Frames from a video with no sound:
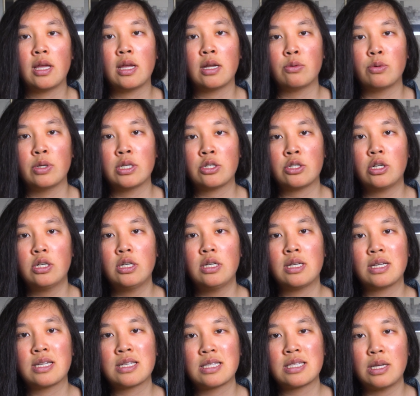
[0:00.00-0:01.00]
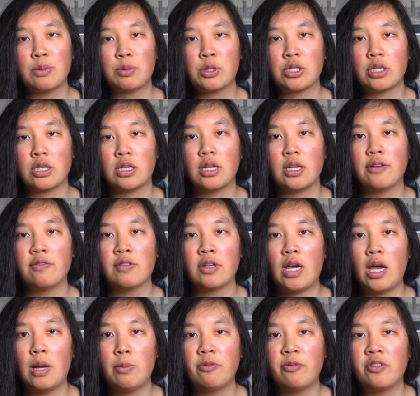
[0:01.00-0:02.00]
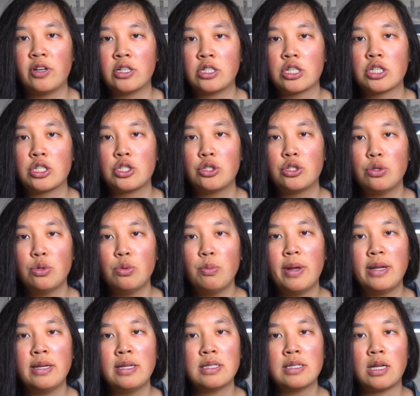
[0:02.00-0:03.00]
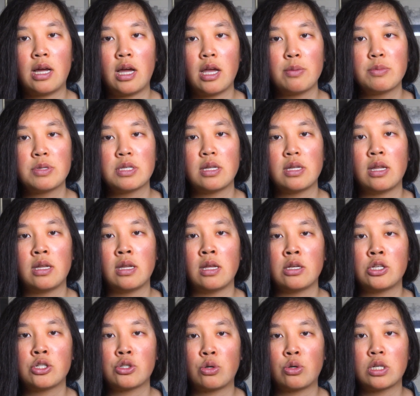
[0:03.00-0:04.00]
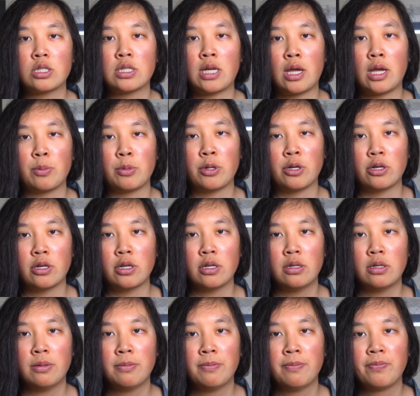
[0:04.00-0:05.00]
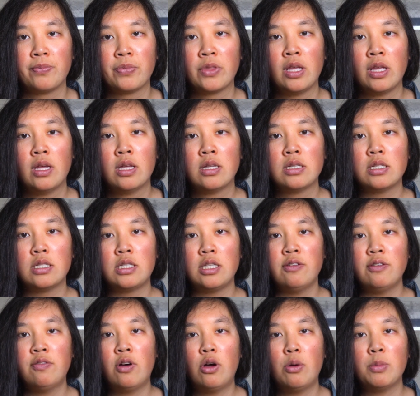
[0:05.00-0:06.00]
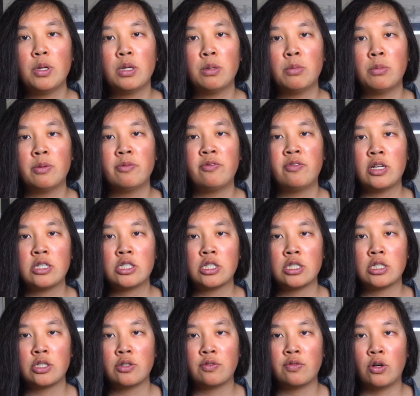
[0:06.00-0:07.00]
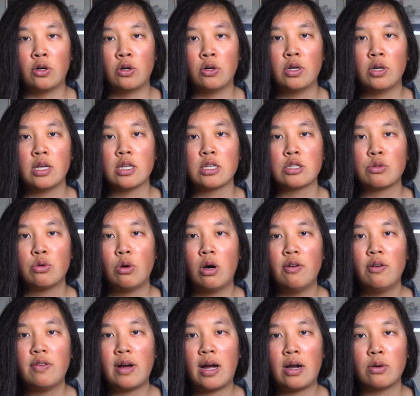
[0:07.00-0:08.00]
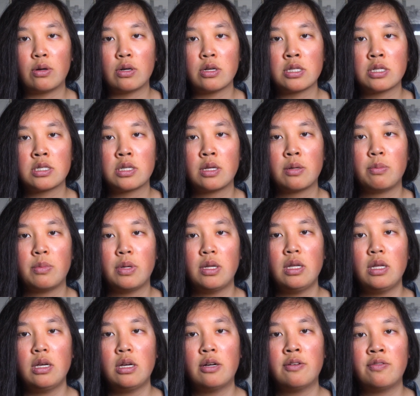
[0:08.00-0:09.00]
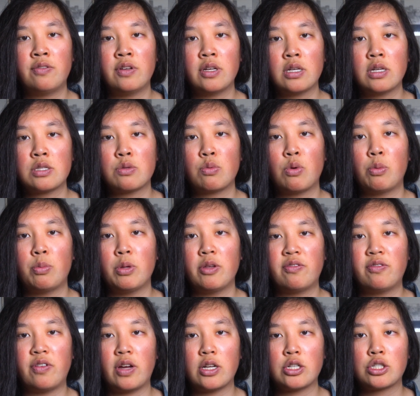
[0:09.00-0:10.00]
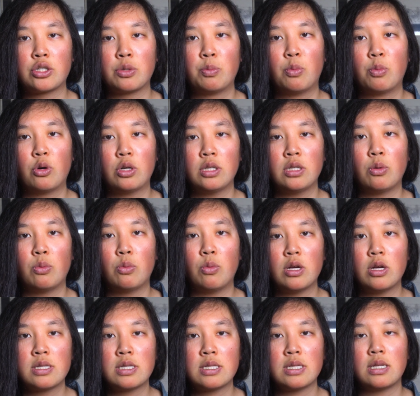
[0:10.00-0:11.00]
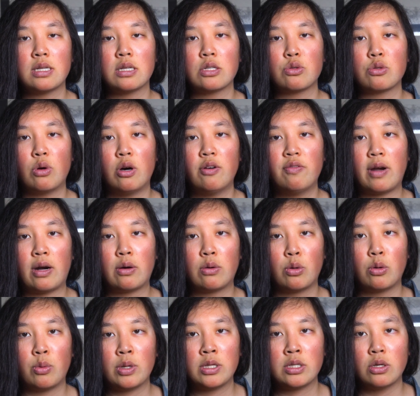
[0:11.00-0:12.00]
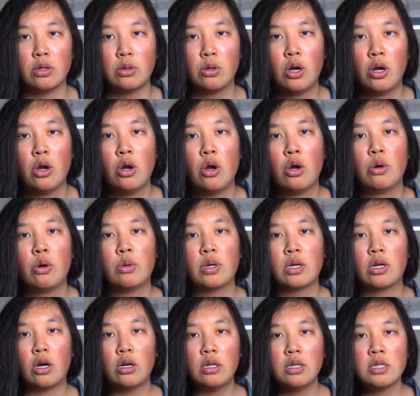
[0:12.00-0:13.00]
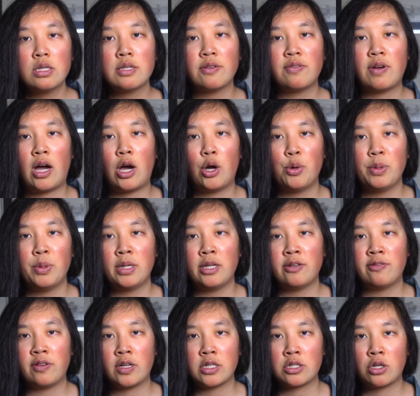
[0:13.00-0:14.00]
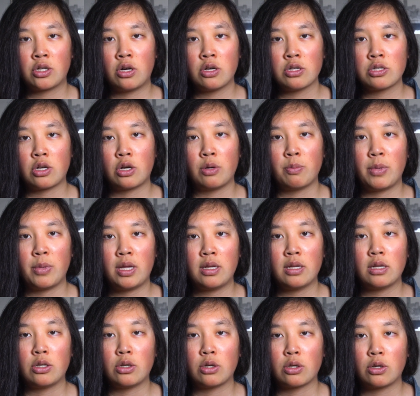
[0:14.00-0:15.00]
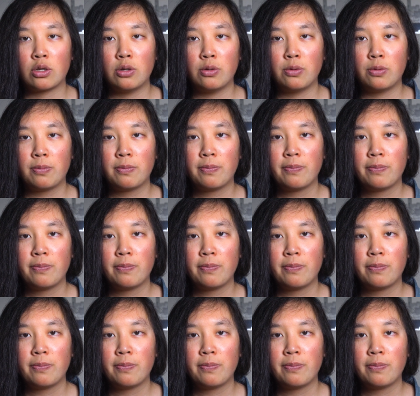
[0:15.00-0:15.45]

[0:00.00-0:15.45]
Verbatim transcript: and return an exception if an app fetches too many times in a short time period. The default minimum fetch interval is 12 hours, meaning configs won't be fetched more than once in a 12 hour window, regardless of how many fetch calls are made in your code.